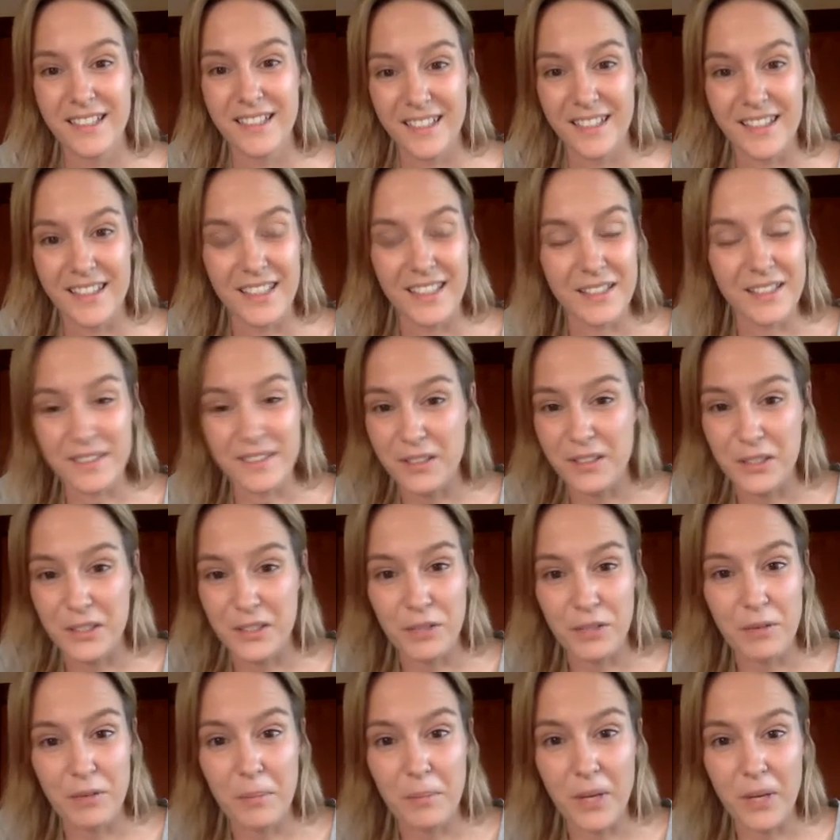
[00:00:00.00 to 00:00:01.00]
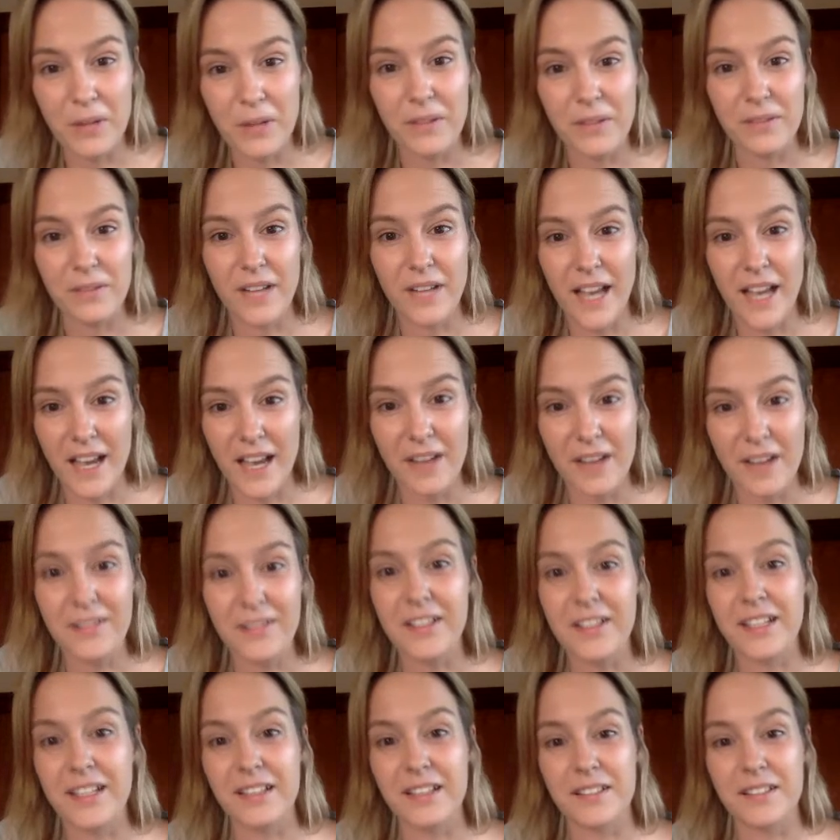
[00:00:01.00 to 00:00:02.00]
it's such a remote
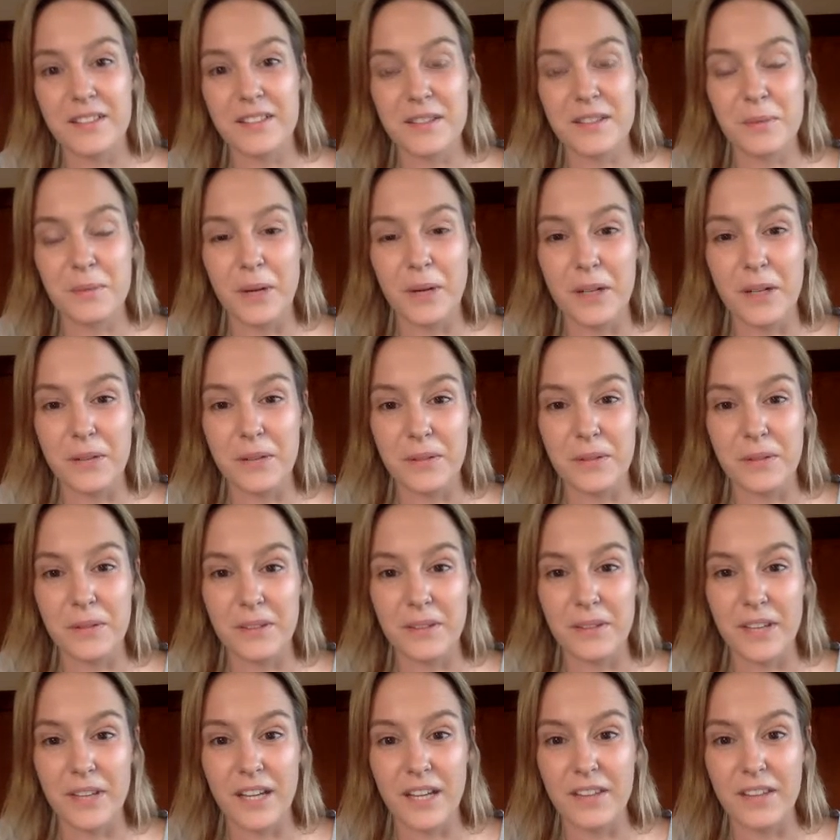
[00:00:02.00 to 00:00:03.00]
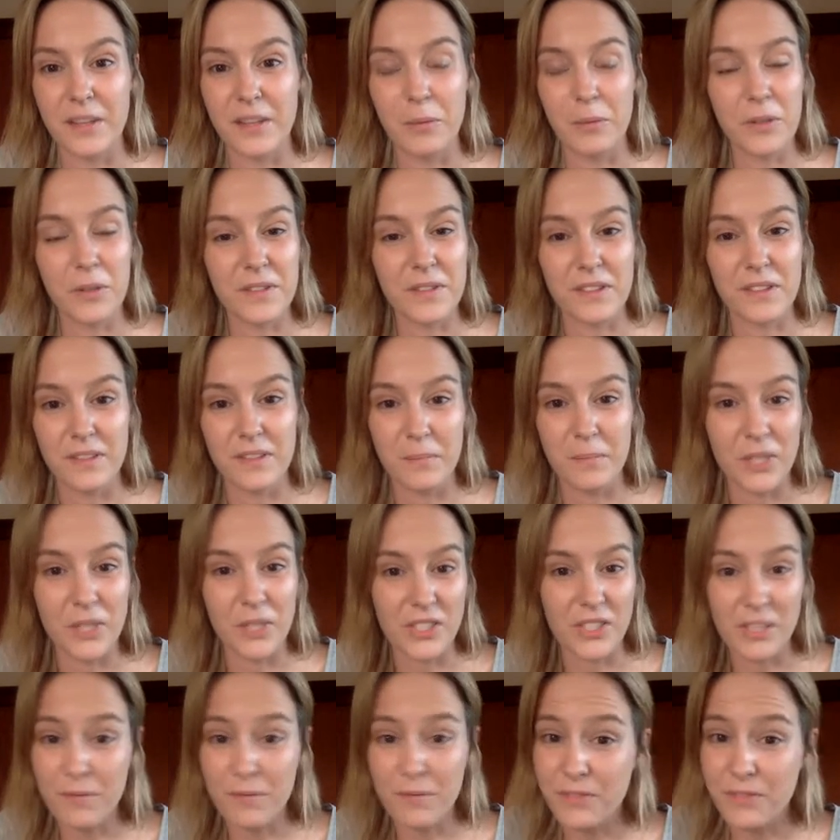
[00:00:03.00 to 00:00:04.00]
area as well that there wasn't much
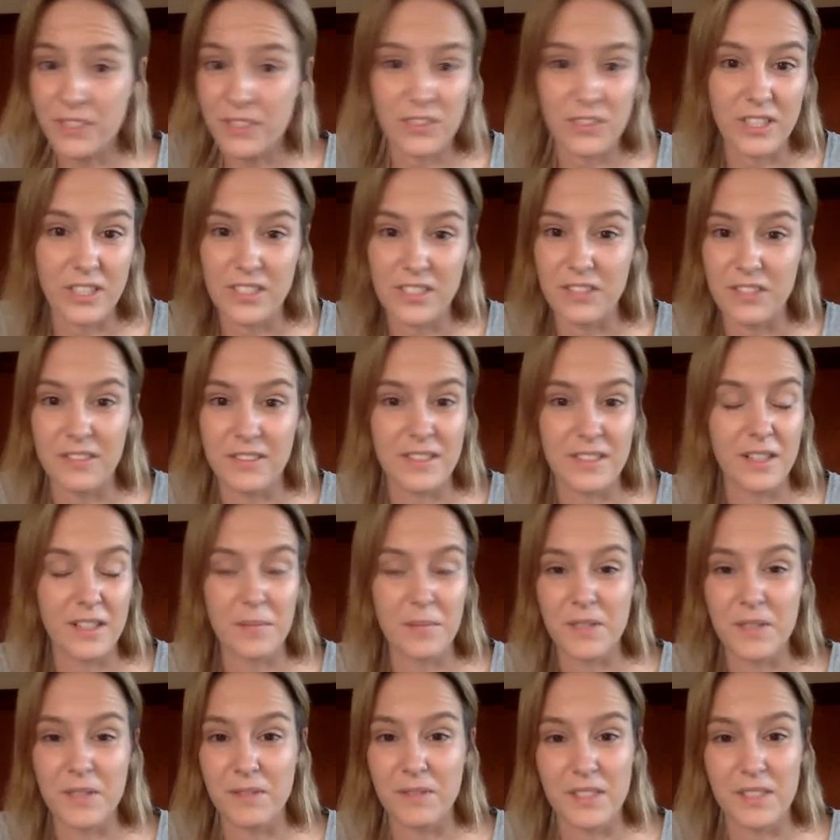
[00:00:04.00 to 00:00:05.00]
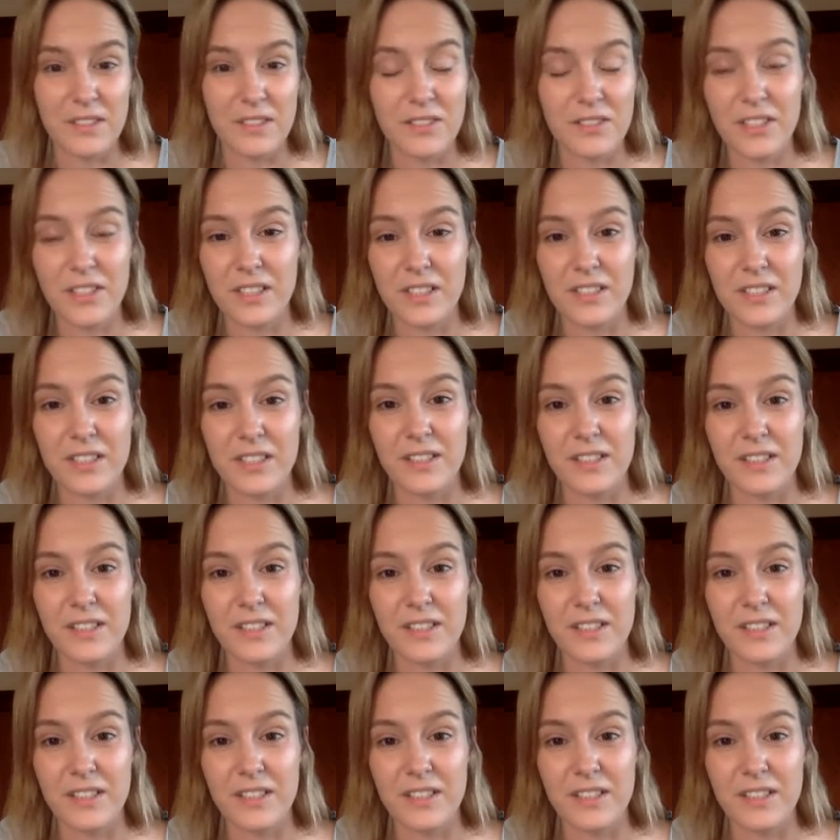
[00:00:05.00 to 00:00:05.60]
infrastructure in terms of construction.